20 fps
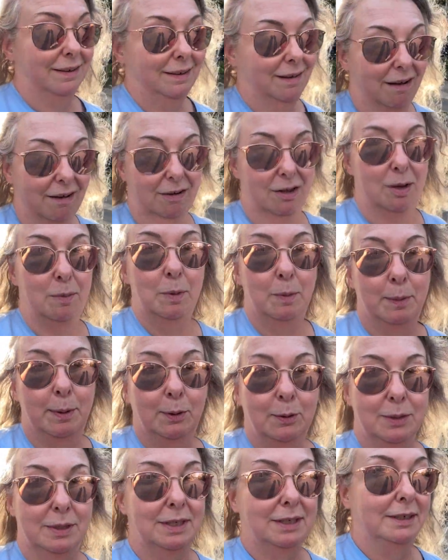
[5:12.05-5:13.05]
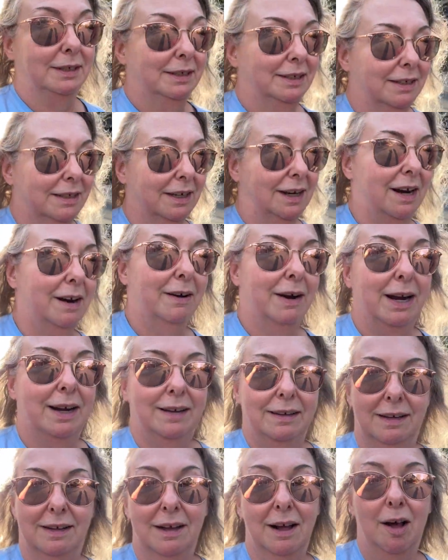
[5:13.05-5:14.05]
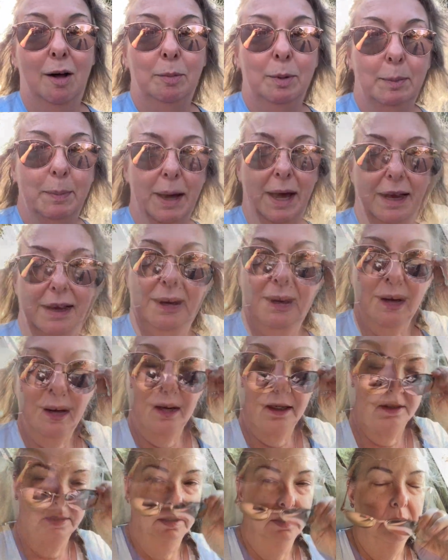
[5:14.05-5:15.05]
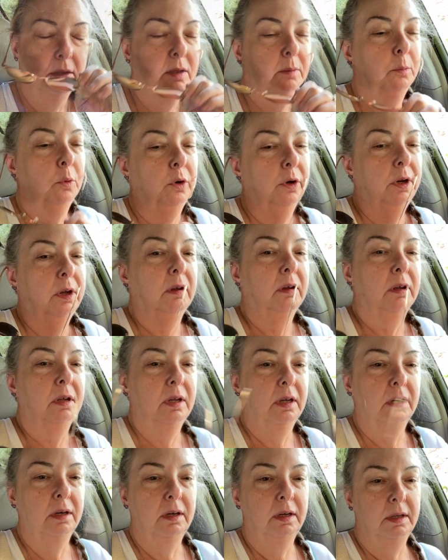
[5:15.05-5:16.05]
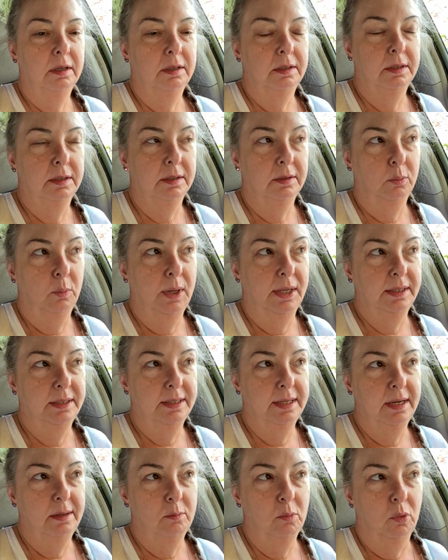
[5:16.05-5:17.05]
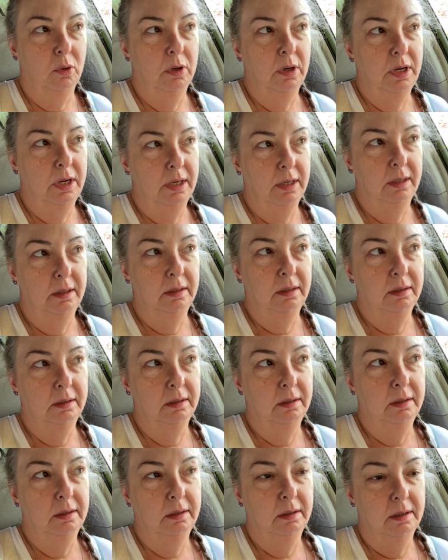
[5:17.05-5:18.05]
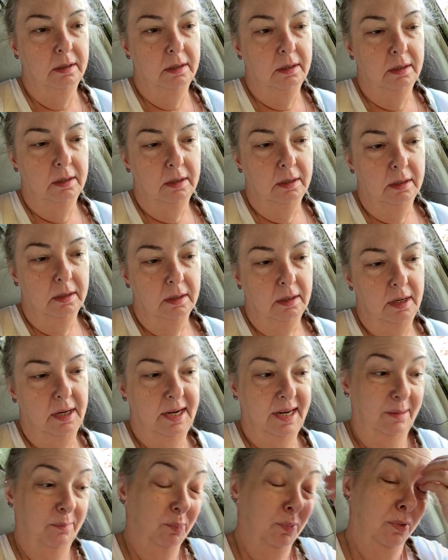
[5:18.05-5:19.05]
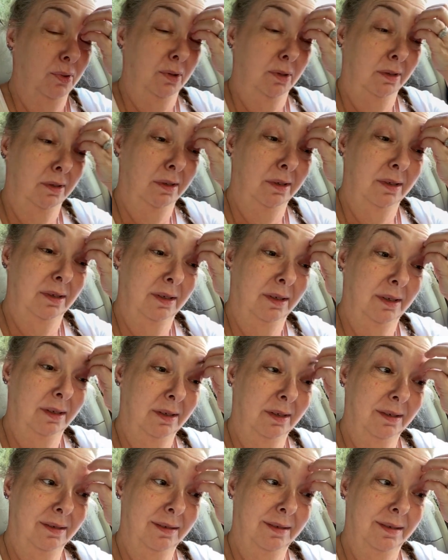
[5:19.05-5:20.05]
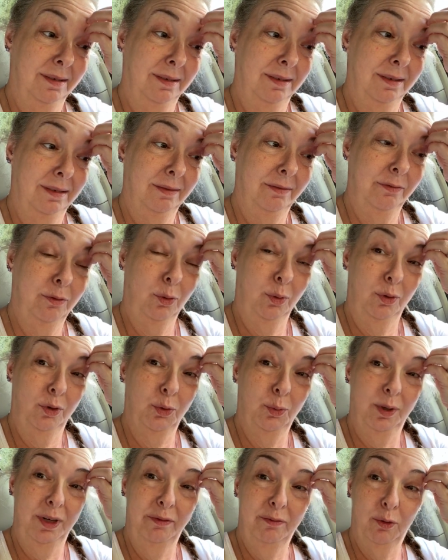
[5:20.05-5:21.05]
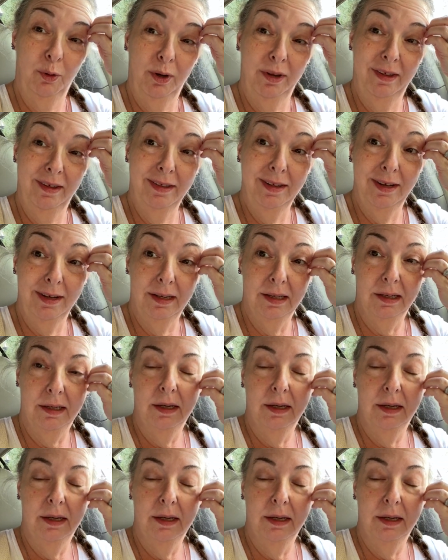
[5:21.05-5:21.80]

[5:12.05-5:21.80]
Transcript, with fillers: I'll keep you posted. All right, I'll be back. Hey guys, good morning. It is Wednesday morning. April twenty-fourth, I think.